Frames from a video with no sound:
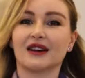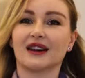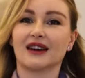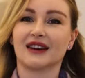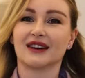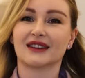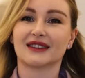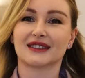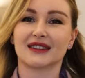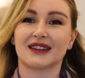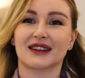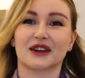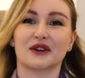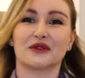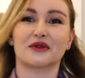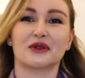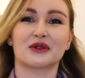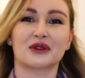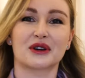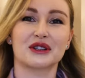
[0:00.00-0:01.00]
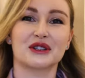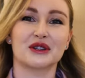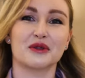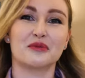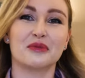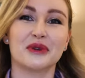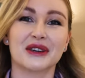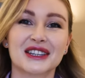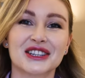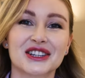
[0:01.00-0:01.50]
and I have already
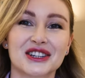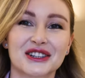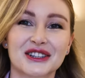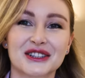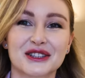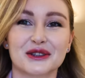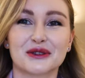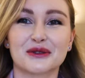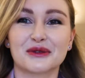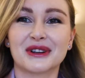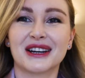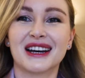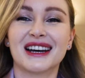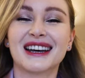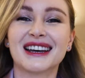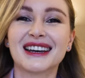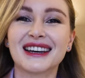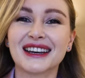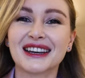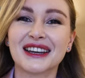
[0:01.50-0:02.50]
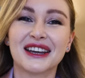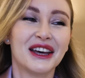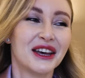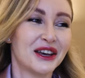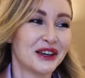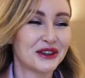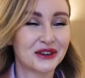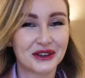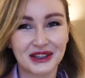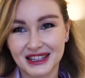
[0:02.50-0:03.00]
a picture, so
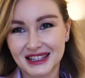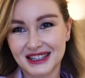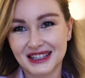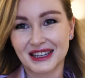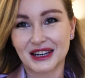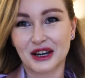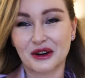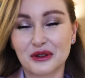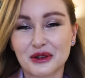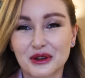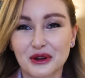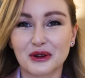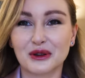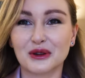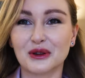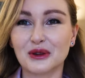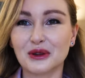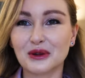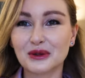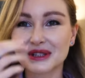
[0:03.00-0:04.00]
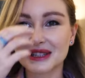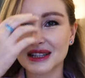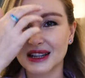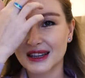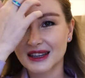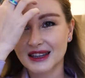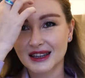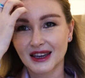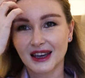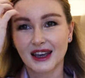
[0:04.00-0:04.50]
you can see how it all looks
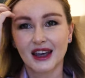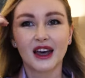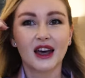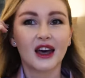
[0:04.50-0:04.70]
like.